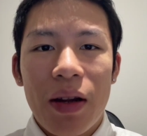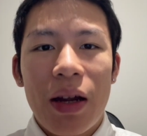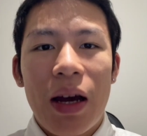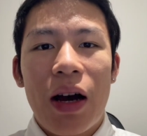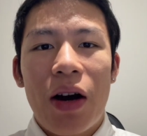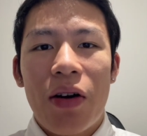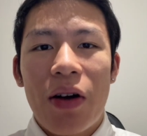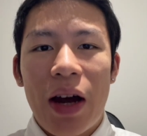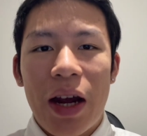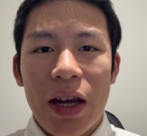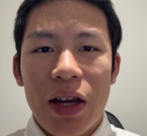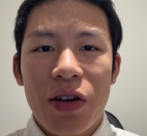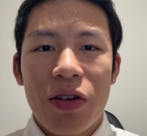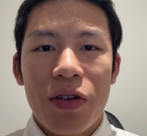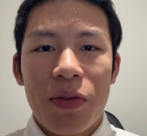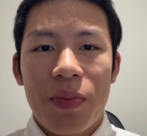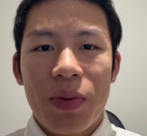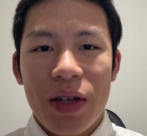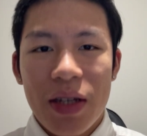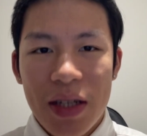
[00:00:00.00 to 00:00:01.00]
how I
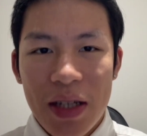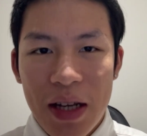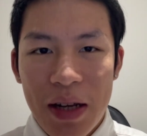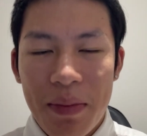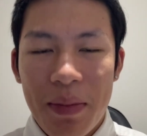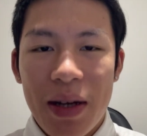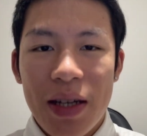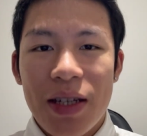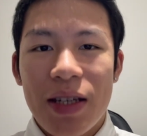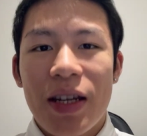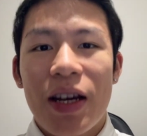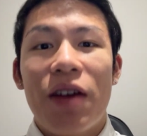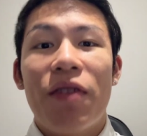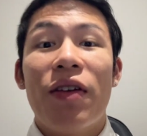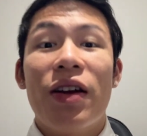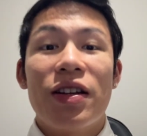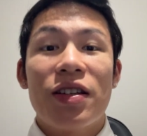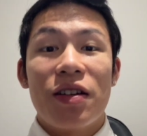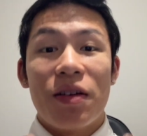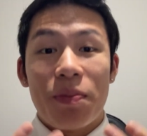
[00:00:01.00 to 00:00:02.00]
could present myself
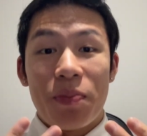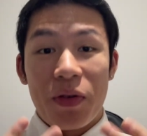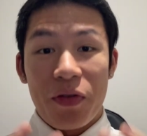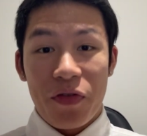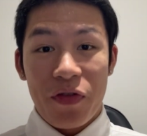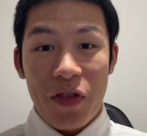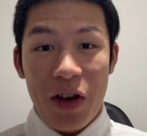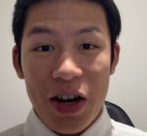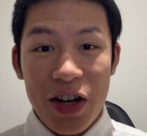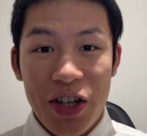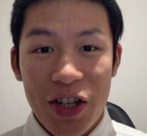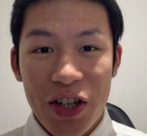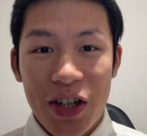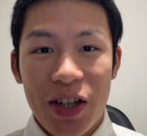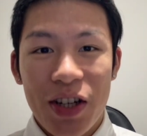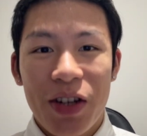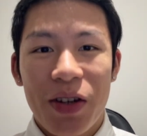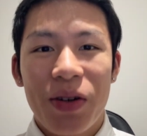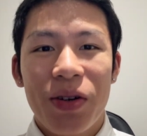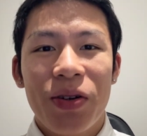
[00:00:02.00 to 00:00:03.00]
as a
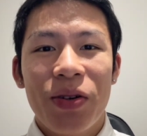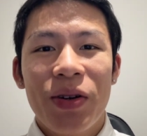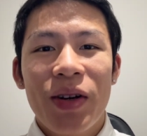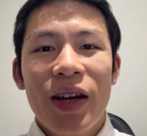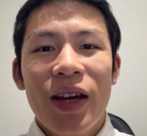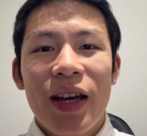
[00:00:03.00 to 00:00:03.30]
professional